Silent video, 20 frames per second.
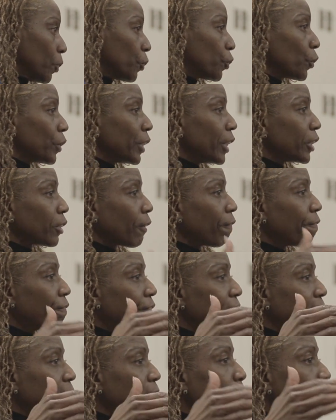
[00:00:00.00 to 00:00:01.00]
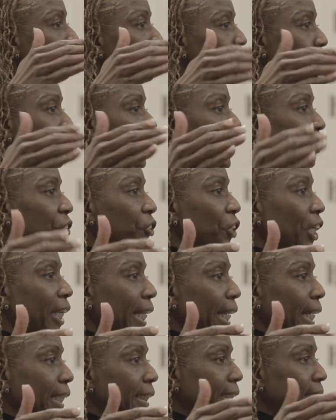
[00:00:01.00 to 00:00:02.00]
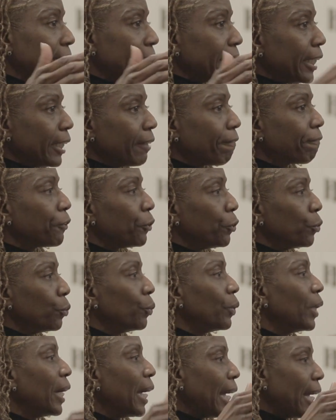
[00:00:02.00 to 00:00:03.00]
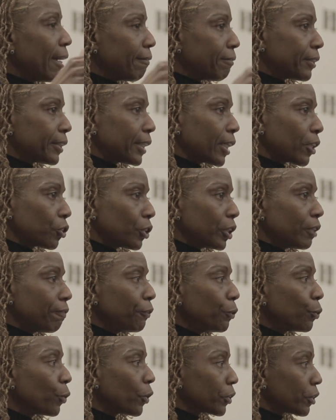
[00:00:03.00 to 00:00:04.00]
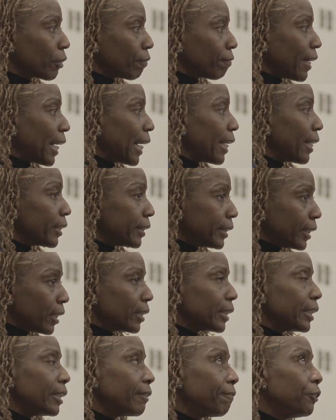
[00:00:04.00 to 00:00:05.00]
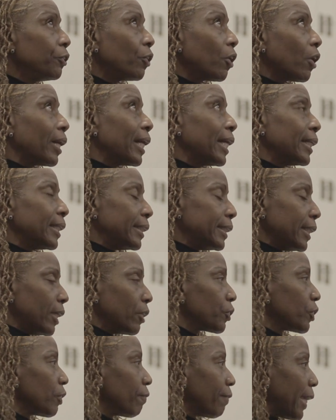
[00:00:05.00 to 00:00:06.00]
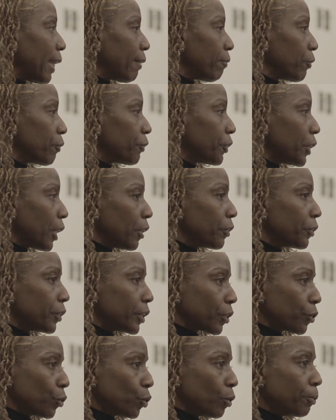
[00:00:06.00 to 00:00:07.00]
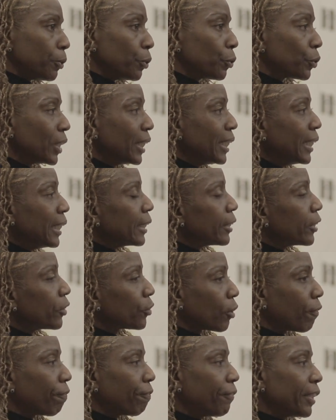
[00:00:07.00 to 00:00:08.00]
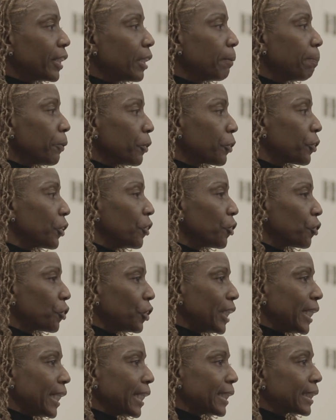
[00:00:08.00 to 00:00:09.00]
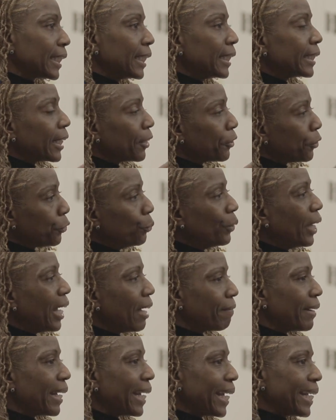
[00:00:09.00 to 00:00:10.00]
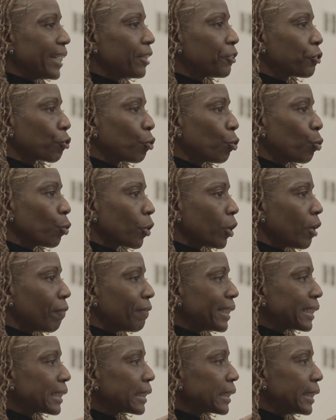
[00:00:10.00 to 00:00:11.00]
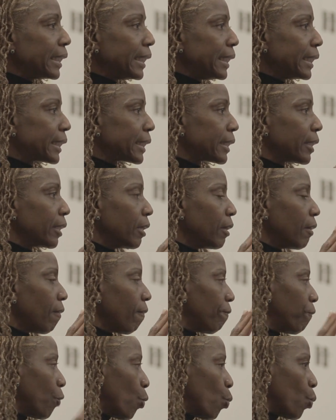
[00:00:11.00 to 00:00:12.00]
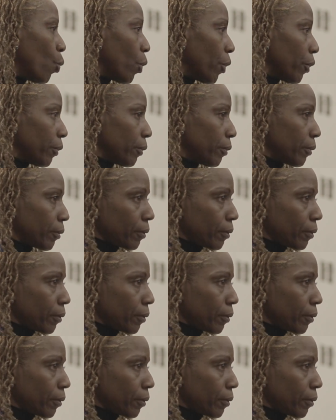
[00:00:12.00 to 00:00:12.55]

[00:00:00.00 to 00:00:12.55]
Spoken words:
So there's a 50% chance that if you are an adult survivor of childhood sexual abuse, there's a 50% chance that you have an ACE score of at least 4